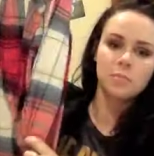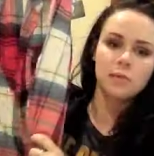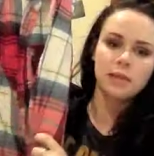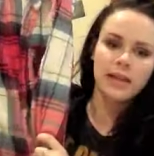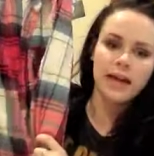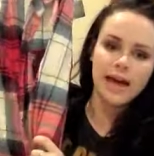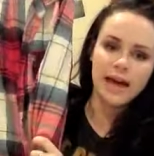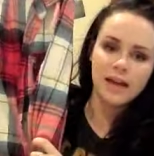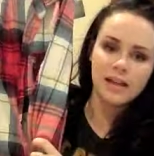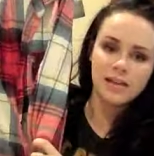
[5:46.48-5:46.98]

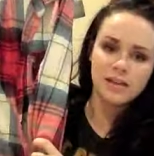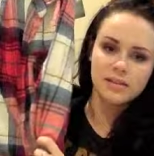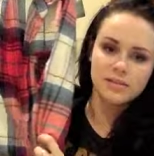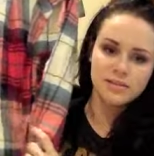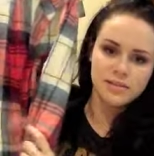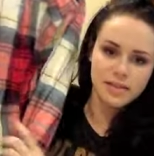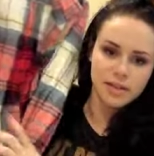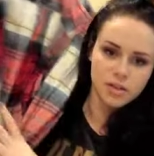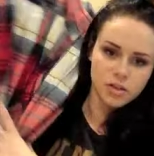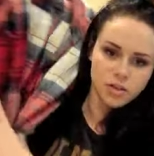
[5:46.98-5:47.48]
plaid
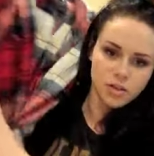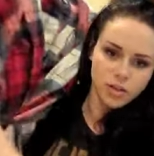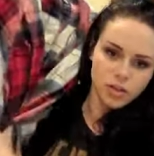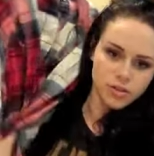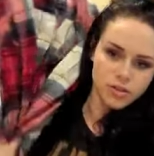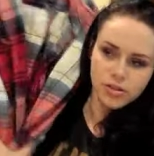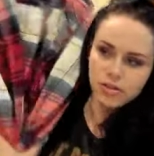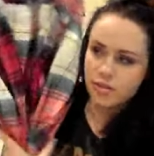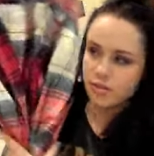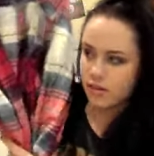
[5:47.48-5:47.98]

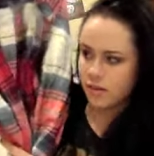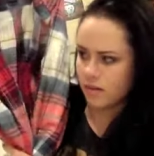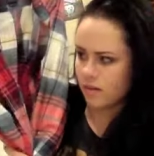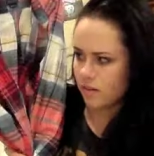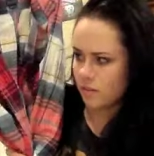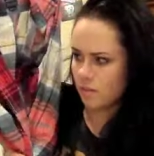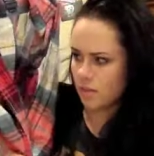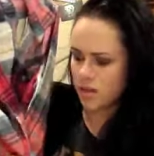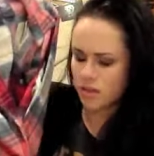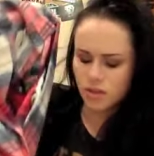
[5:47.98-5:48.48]
t-shirts.
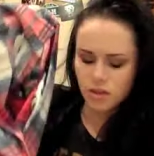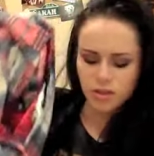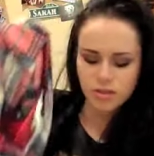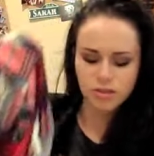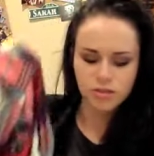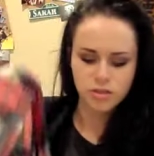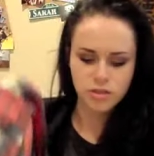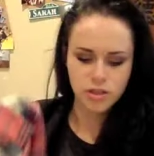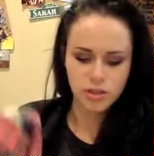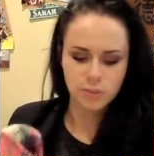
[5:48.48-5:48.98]

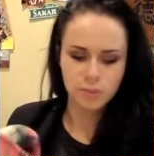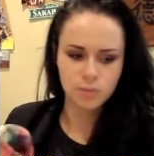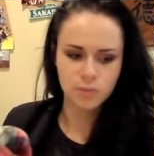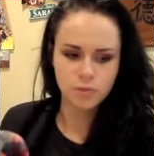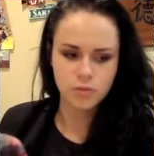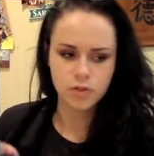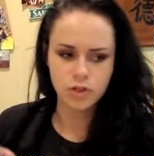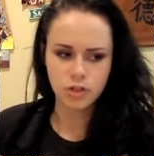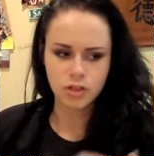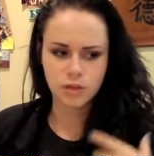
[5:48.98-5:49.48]
And
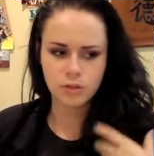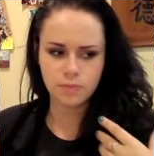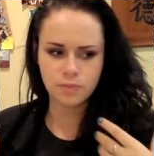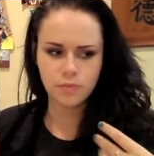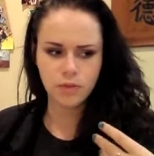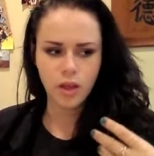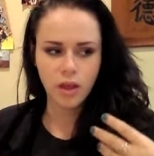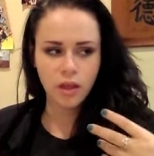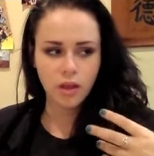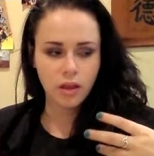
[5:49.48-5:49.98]
she
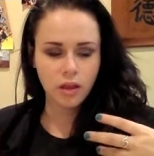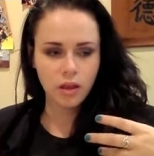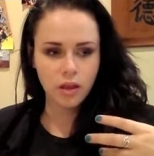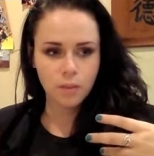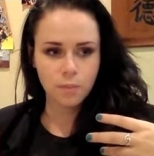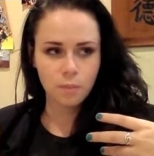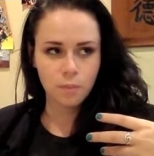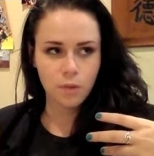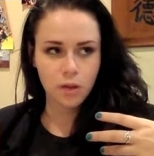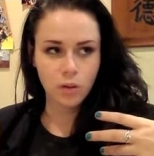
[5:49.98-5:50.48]

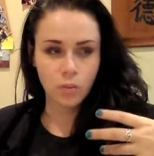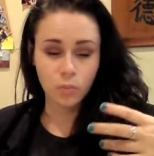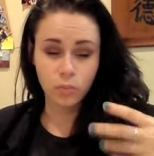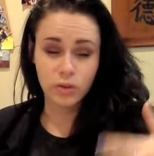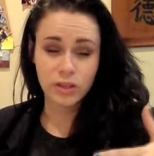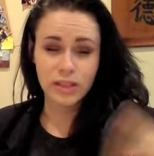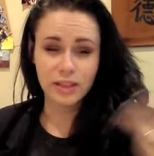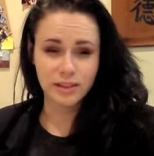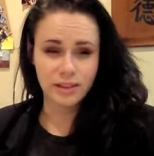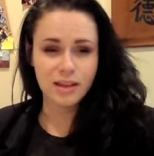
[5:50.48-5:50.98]

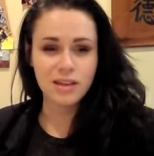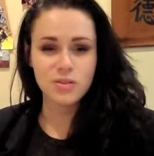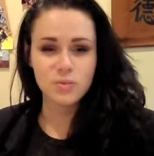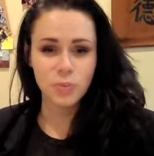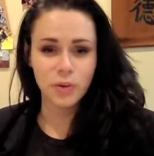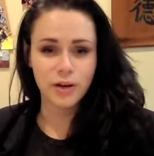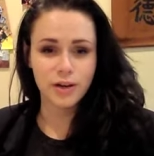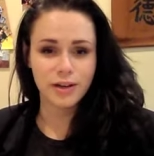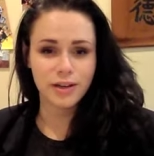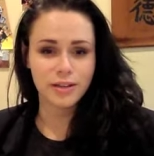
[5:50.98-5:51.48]
really likes
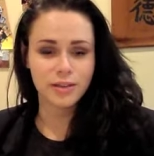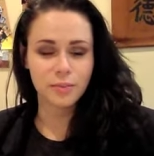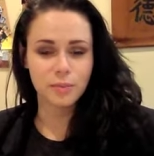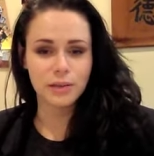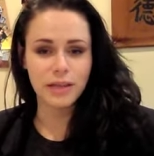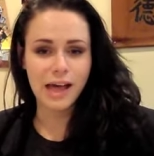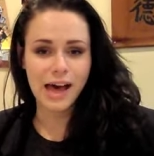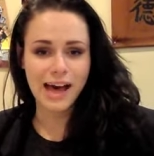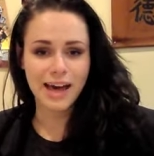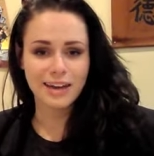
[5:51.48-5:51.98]
wearing the
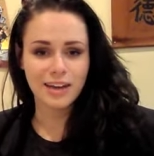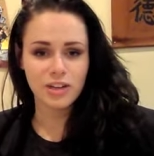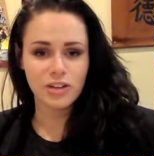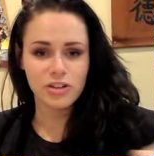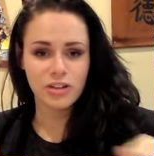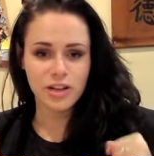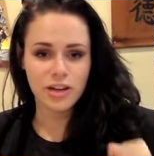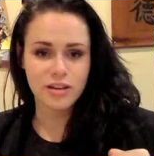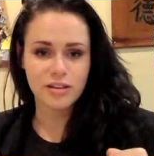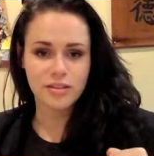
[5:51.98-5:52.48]
plaid
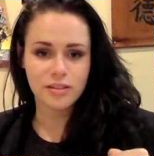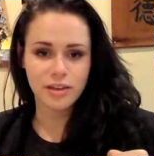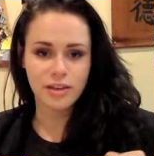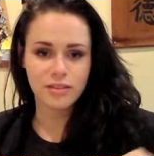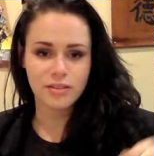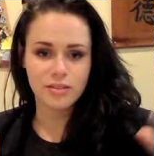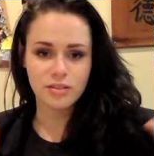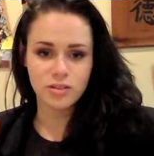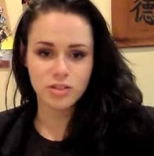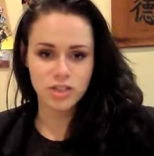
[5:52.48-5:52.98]
underneath
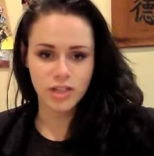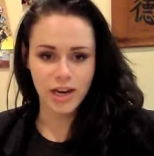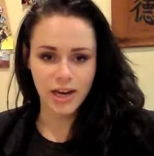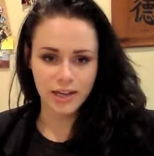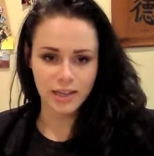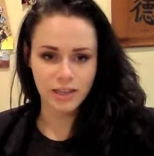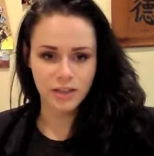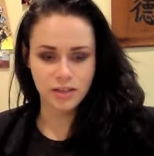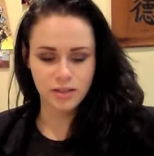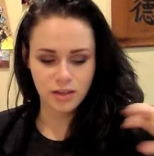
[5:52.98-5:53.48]
like the
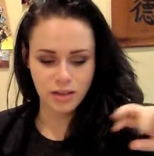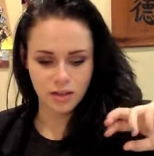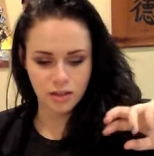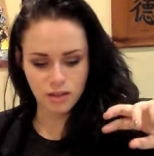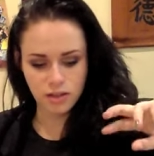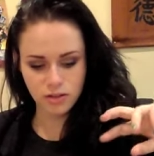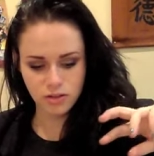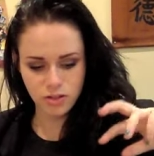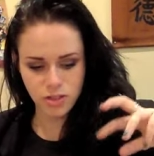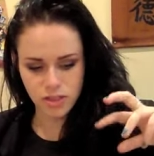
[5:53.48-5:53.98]
jacket, and
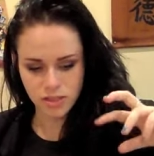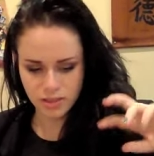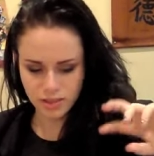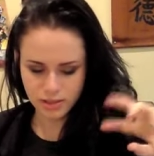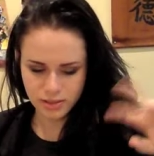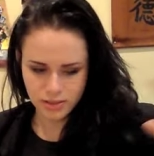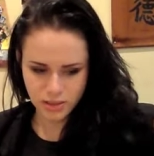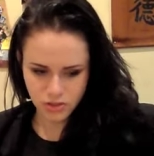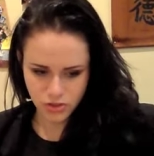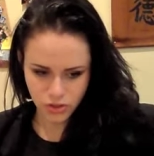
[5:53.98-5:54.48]
then she has like a
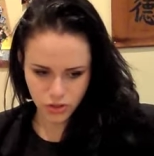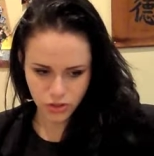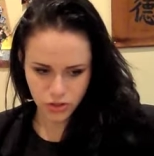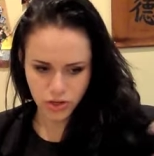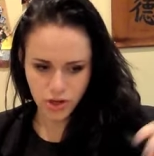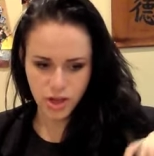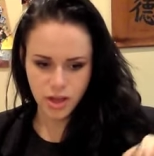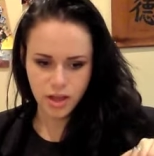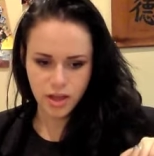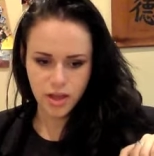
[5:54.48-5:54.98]

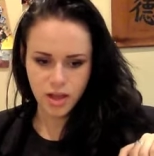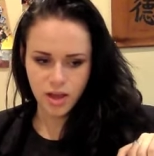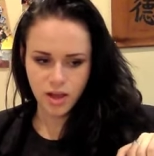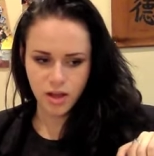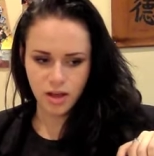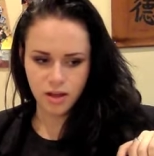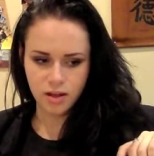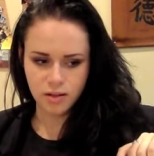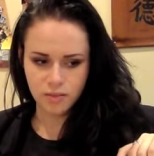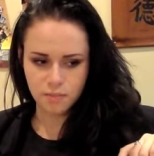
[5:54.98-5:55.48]
t-shirt.
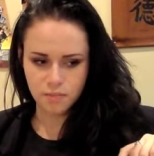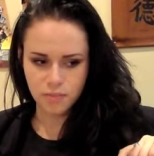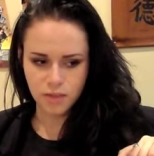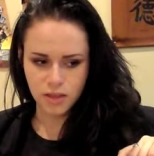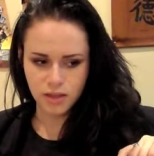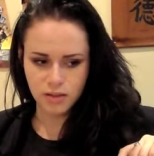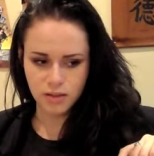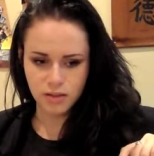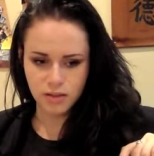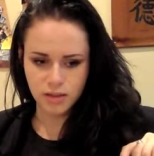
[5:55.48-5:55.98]

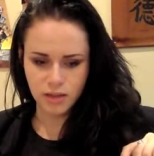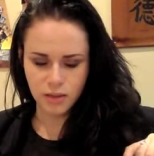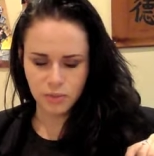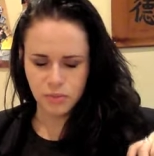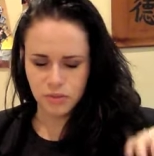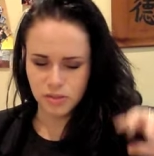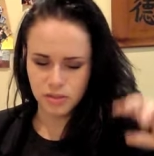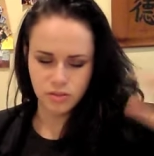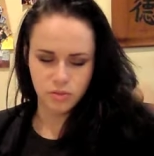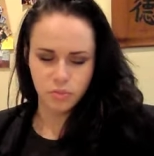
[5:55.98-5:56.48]
And that
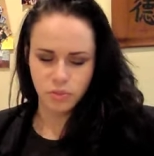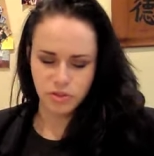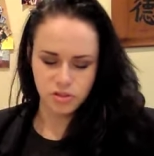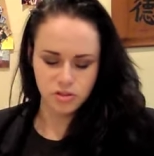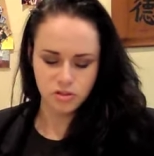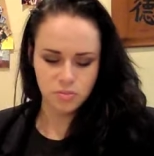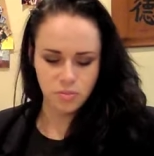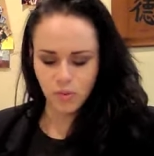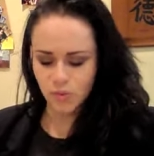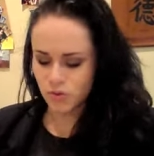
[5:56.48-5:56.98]
was in the
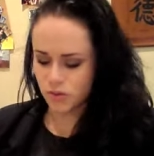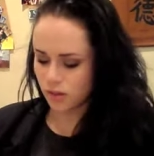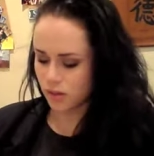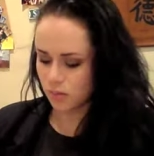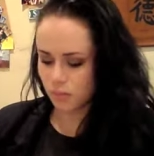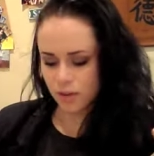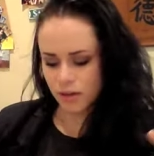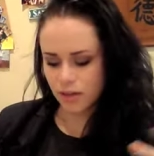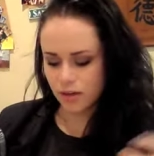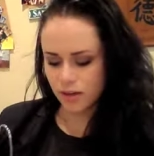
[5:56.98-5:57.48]
winter mostly,
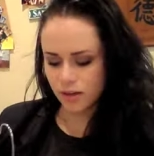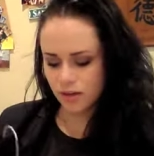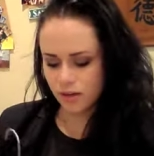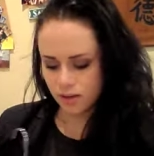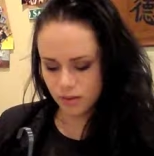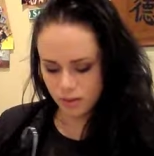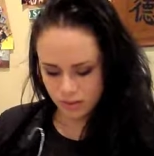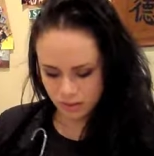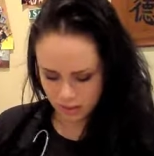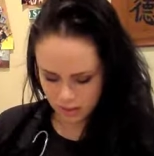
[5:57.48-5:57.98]
but
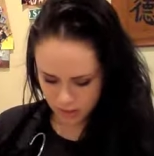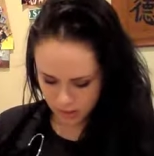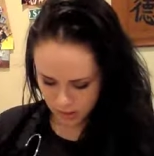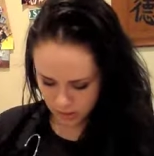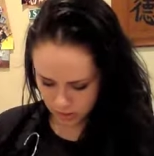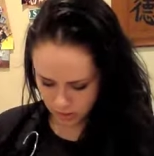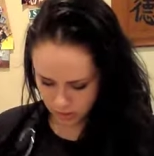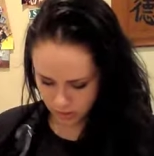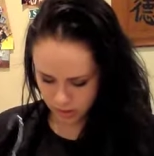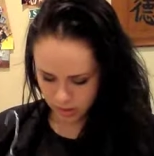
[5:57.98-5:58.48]

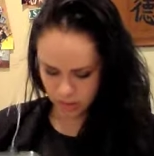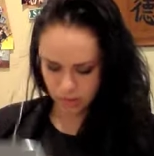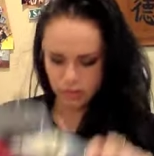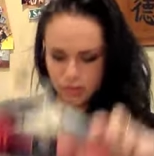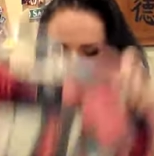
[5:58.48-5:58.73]
here is